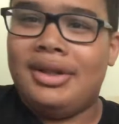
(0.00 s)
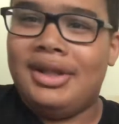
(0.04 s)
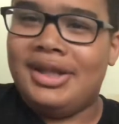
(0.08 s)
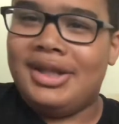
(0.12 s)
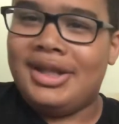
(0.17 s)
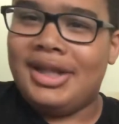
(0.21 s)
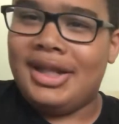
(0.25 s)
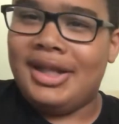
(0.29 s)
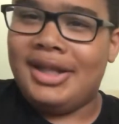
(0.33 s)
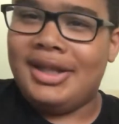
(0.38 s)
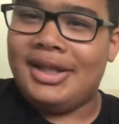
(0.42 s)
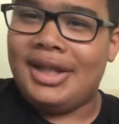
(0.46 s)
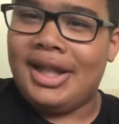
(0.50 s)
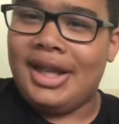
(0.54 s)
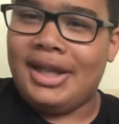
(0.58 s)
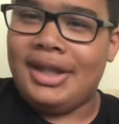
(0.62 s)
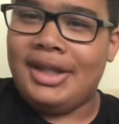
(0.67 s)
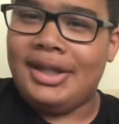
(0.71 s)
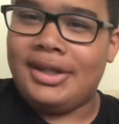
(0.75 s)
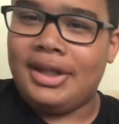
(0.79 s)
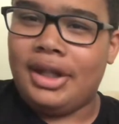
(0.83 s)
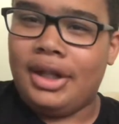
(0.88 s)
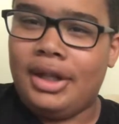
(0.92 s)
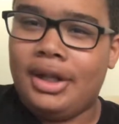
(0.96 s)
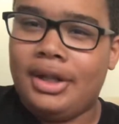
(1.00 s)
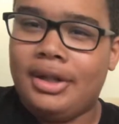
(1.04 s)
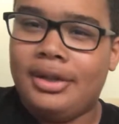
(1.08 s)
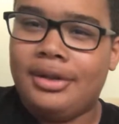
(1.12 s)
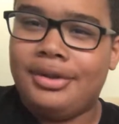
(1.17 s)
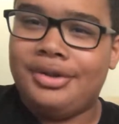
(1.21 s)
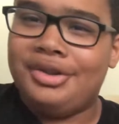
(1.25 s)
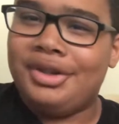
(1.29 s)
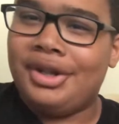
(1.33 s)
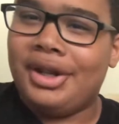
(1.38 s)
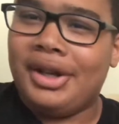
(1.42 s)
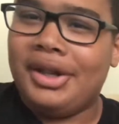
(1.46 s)
he says that he's like
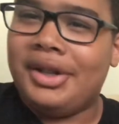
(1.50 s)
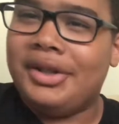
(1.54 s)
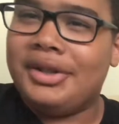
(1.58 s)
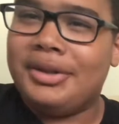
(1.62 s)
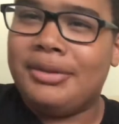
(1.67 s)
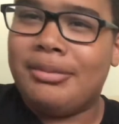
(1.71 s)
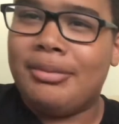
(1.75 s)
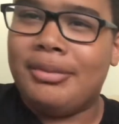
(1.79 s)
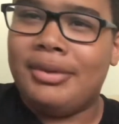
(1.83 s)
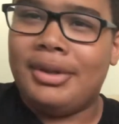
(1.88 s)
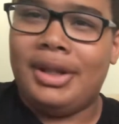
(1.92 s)
Shaw's,